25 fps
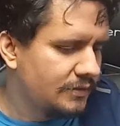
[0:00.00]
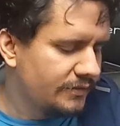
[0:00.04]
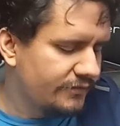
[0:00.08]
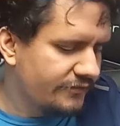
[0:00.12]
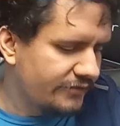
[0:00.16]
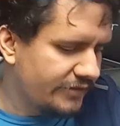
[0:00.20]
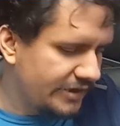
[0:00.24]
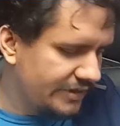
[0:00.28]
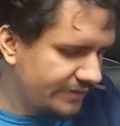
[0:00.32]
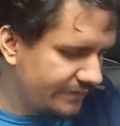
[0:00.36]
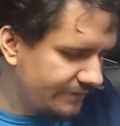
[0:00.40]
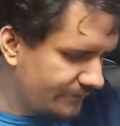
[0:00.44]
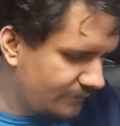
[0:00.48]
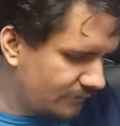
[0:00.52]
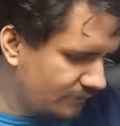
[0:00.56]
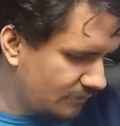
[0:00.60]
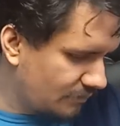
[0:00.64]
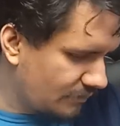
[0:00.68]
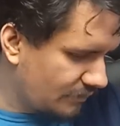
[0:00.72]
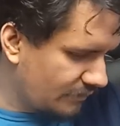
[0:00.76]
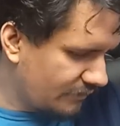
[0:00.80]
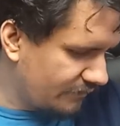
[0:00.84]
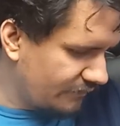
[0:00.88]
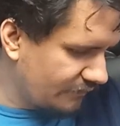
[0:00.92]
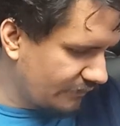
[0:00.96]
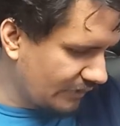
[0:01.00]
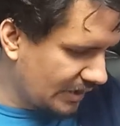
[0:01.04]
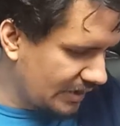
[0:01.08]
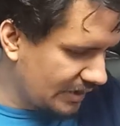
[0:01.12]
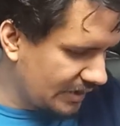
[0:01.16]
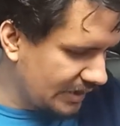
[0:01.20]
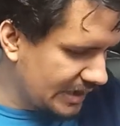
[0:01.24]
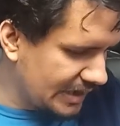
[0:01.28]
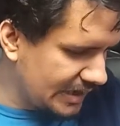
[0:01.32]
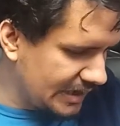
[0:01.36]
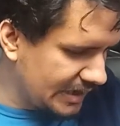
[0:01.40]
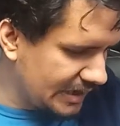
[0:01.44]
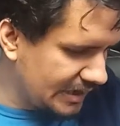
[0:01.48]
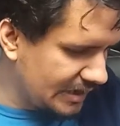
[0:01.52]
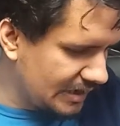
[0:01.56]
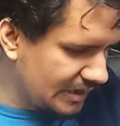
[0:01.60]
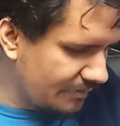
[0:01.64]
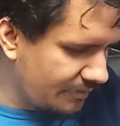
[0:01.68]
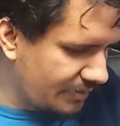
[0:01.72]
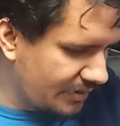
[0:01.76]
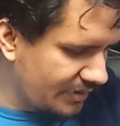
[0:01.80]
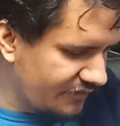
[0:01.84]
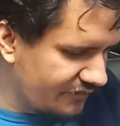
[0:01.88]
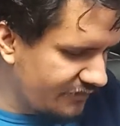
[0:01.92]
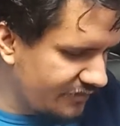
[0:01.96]
Transformers on getting a
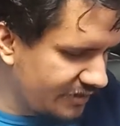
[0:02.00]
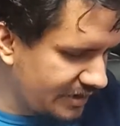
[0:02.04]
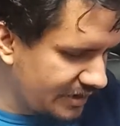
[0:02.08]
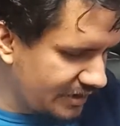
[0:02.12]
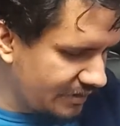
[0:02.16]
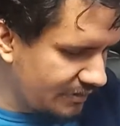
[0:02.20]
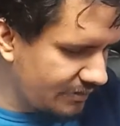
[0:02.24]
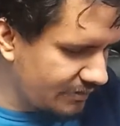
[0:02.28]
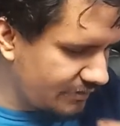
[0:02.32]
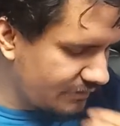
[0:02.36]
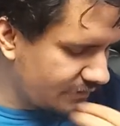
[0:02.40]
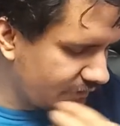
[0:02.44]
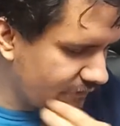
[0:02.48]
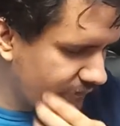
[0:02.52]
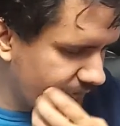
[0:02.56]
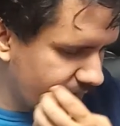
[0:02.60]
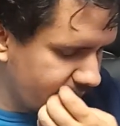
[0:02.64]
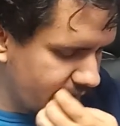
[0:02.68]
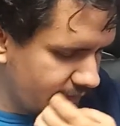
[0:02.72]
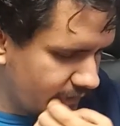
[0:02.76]
bunch of characters we